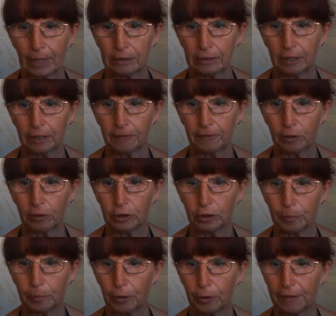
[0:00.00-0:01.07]
So if you could
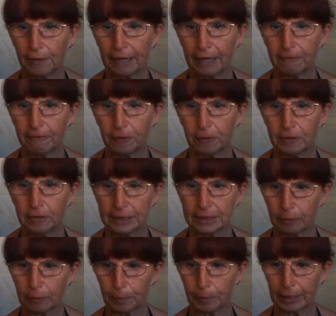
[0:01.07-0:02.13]
put that for us,
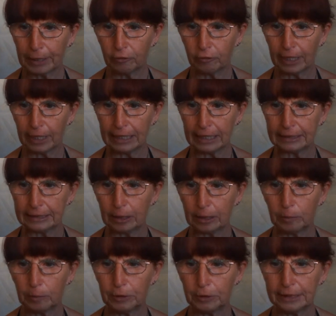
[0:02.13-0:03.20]
that would be great.
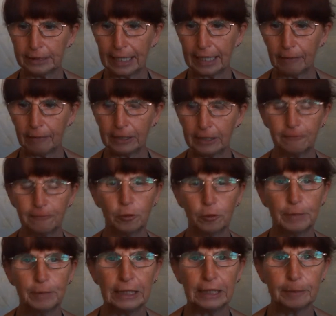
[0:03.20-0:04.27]
Cyprus now is 4
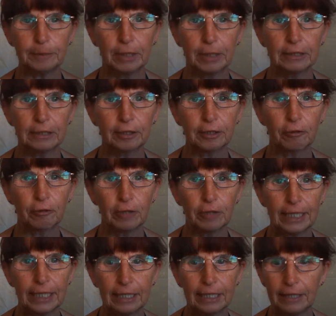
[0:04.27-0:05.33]
minutes past
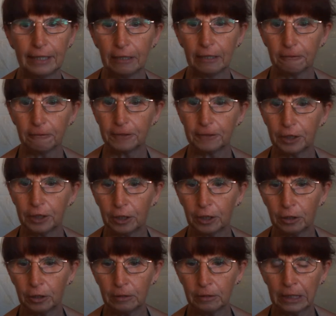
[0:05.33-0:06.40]
3 in the
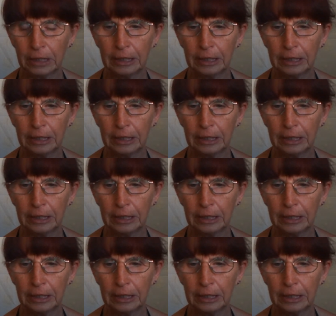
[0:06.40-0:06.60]
afternoon.